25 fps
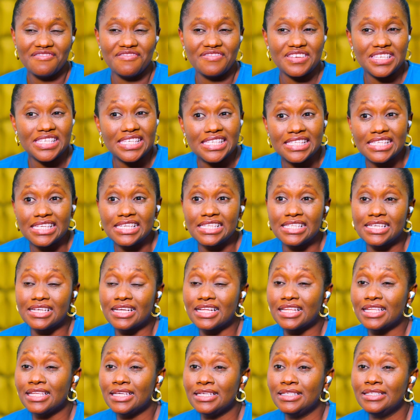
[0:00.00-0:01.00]
visiting the
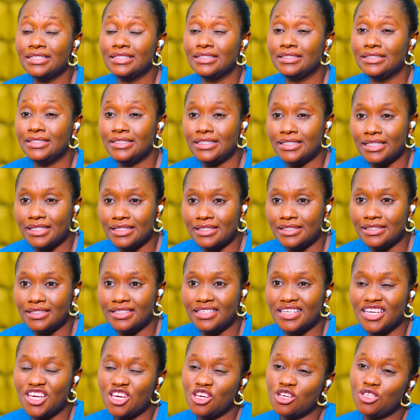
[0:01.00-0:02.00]
clinic daily
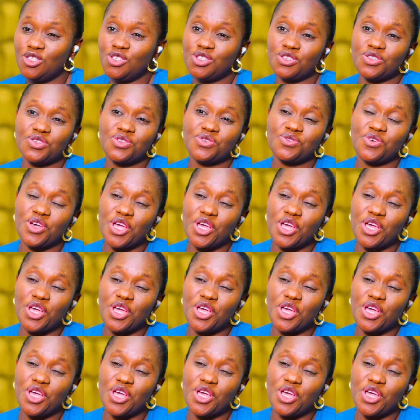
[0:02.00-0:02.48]
just